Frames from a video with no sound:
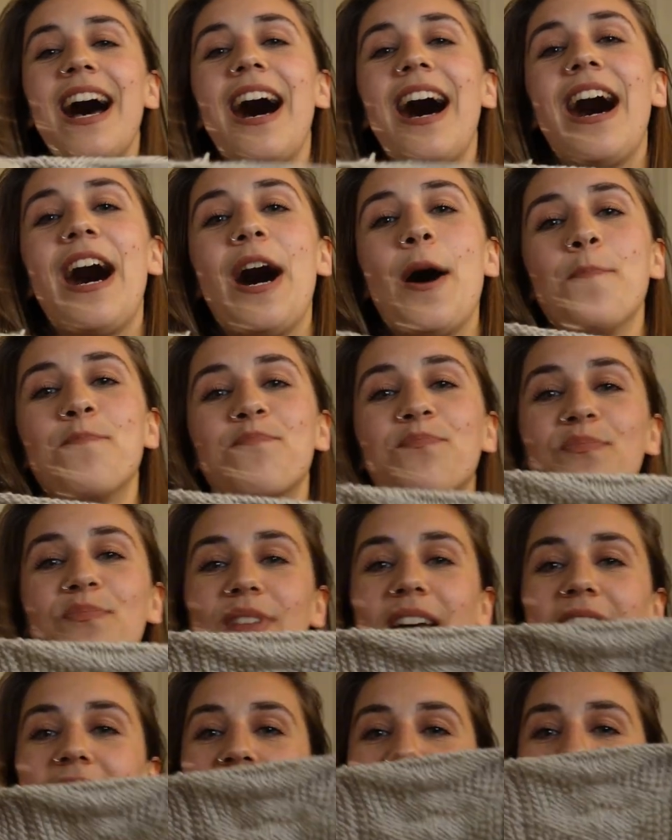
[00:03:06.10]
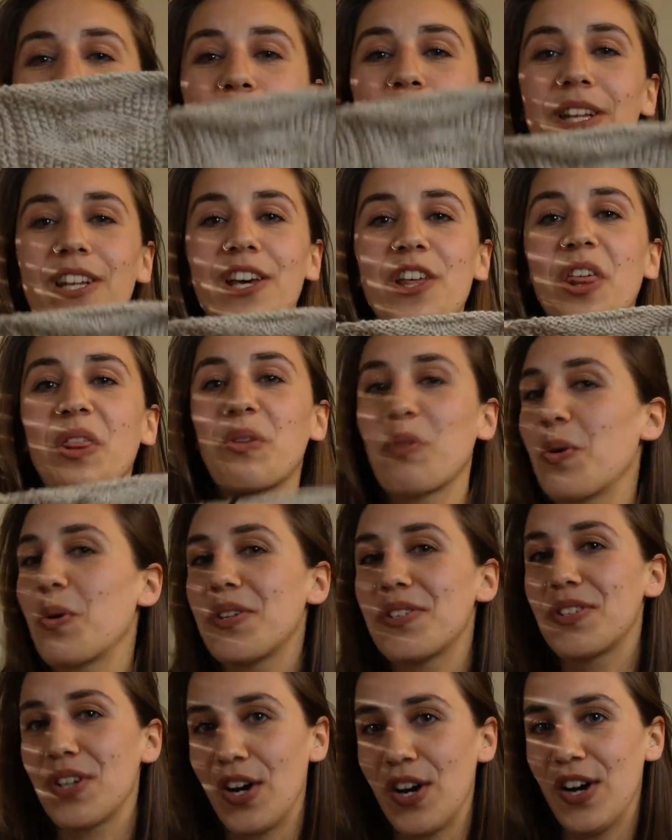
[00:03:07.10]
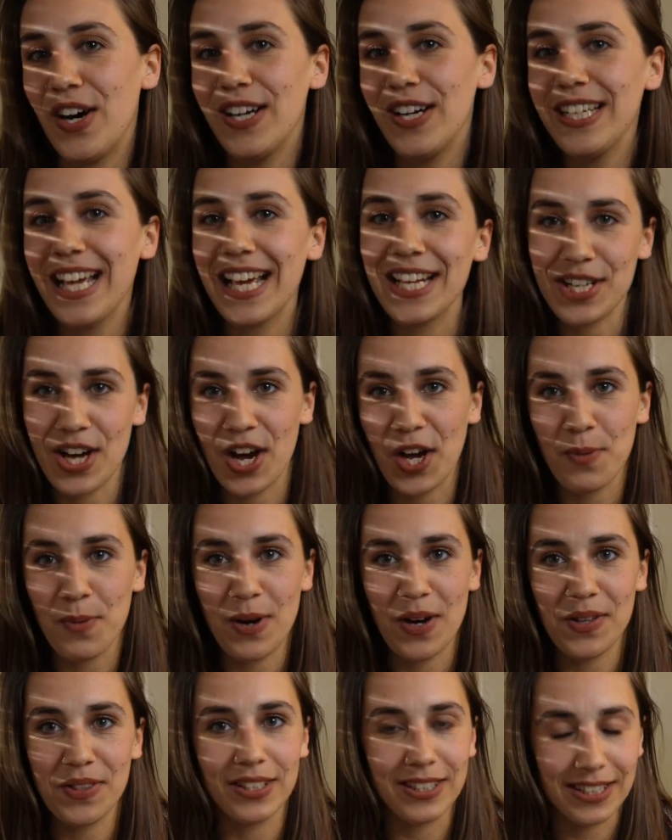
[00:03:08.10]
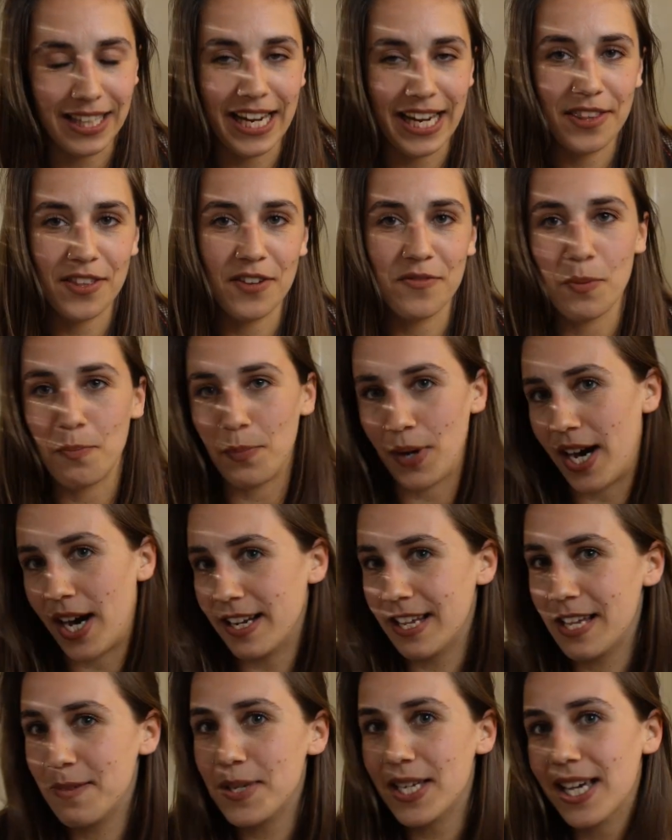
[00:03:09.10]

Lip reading: I'm gonna throw this on and talk about the length of the body,